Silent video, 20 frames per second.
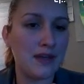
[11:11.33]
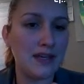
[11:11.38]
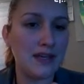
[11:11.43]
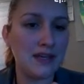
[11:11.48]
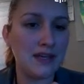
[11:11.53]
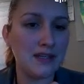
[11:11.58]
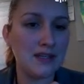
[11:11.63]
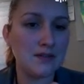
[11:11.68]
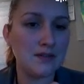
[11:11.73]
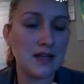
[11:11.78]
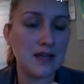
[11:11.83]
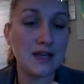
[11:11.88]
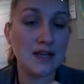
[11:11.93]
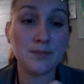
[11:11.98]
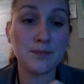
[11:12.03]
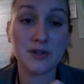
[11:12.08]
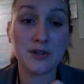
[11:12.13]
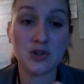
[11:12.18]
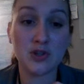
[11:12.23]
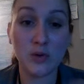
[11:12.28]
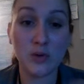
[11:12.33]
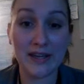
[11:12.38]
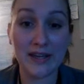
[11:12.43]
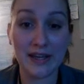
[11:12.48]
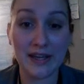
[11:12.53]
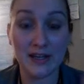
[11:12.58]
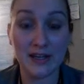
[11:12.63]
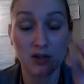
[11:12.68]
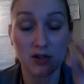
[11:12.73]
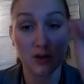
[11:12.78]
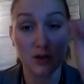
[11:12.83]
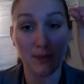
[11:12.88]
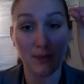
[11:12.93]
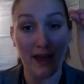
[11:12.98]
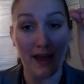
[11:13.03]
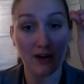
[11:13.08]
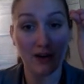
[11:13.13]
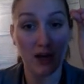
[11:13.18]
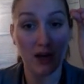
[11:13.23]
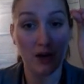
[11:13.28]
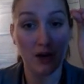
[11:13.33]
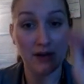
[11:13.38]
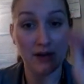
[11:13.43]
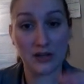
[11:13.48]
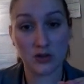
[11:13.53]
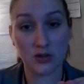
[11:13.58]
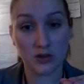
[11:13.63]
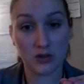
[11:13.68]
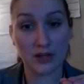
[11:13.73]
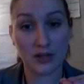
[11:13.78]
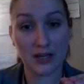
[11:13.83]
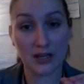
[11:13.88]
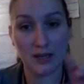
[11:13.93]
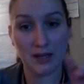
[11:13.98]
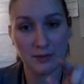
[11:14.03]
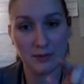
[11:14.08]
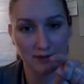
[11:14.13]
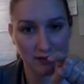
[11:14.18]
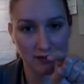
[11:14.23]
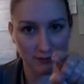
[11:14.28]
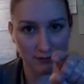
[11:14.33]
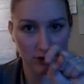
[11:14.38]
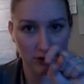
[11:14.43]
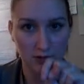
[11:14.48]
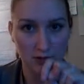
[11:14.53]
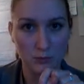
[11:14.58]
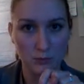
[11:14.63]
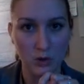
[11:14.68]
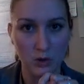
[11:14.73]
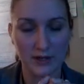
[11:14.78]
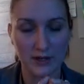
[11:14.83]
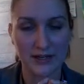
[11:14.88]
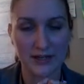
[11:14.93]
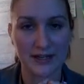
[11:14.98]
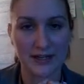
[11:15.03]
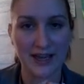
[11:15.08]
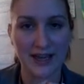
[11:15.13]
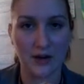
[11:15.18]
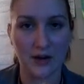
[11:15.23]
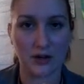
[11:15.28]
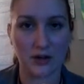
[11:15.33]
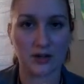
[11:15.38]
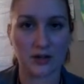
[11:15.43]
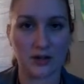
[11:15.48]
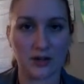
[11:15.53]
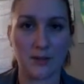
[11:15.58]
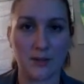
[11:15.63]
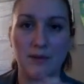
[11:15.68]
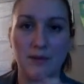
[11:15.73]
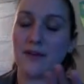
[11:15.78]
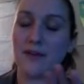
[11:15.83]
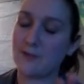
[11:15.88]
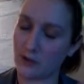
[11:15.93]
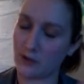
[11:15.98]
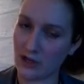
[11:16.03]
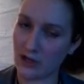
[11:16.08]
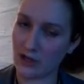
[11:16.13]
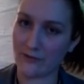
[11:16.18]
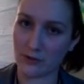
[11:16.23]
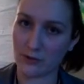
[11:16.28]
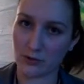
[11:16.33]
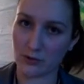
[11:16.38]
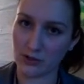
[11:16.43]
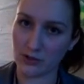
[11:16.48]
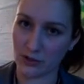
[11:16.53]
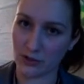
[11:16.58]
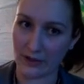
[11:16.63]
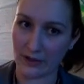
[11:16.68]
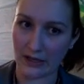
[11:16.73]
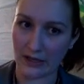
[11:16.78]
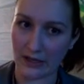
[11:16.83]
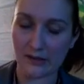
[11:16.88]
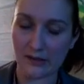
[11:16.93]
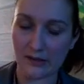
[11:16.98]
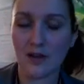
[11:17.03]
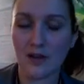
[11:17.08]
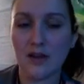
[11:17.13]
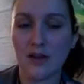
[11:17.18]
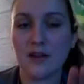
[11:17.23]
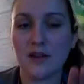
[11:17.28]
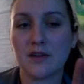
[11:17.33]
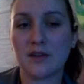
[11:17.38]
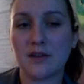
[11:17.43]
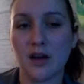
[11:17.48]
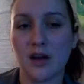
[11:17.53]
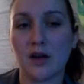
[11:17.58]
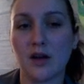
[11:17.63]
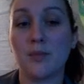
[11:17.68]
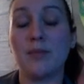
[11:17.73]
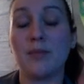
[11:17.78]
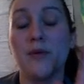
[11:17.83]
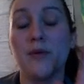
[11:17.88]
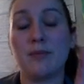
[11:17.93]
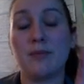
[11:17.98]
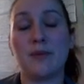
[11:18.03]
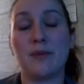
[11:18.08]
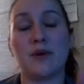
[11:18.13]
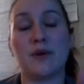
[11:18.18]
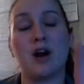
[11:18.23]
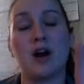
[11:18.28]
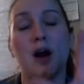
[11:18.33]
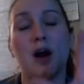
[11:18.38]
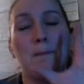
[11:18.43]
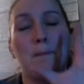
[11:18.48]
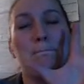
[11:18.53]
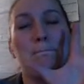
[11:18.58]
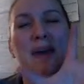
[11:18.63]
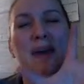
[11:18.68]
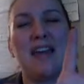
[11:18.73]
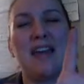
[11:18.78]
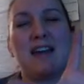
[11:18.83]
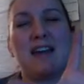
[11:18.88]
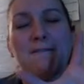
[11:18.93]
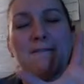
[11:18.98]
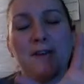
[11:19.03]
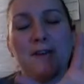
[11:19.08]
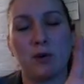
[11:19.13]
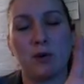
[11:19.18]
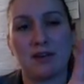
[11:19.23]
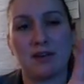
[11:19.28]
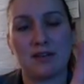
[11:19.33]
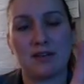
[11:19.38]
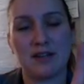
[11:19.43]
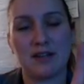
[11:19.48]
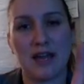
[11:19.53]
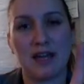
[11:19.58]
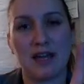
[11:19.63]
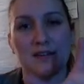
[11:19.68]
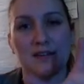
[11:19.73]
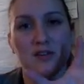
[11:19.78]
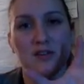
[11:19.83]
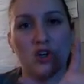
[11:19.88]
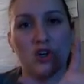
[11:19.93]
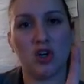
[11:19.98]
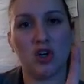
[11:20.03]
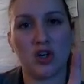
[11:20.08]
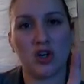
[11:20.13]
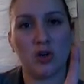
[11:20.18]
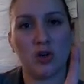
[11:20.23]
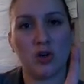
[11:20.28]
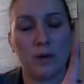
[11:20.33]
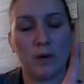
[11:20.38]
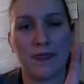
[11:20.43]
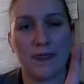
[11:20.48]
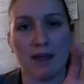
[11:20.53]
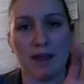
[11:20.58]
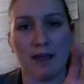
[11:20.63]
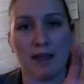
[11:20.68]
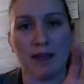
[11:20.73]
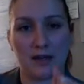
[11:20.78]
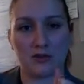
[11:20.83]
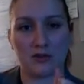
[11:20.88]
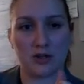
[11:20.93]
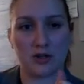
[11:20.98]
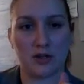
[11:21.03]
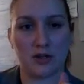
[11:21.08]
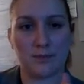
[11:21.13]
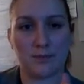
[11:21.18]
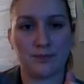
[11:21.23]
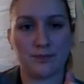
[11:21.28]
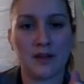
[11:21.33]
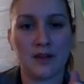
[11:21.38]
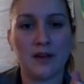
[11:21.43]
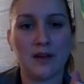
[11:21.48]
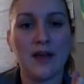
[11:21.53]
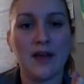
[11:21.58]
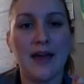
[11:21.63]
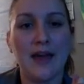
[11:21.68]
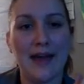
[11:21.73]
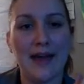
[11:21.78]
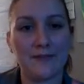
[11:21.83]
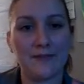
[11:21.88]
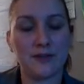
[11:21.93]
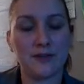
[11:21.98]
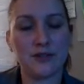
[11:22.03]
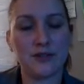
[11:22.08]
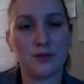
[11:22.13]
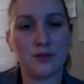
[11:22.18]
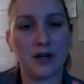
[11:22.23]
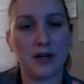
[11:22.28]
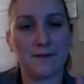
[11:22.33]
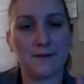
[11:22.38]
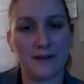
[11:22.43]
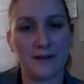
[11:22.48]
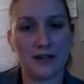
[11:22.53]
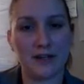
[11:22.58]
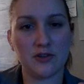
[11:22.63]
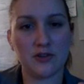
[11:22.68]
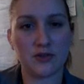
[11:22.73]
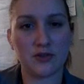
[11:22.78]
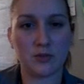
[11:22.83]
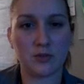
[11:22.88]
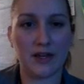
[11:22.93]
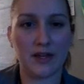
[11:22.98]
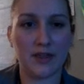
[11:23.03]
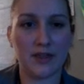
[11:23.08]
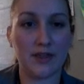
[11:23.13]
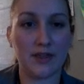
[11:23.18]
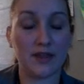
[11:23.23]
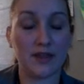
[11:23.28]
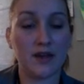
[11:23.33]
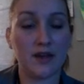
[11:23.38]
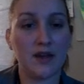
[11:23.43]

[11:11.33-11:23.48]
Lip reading: in between your background and your claim, see if you can work in a counterclaim if you're comfortable doing it. So, but remember, our big focus today is to hook with a picture. After you are finished with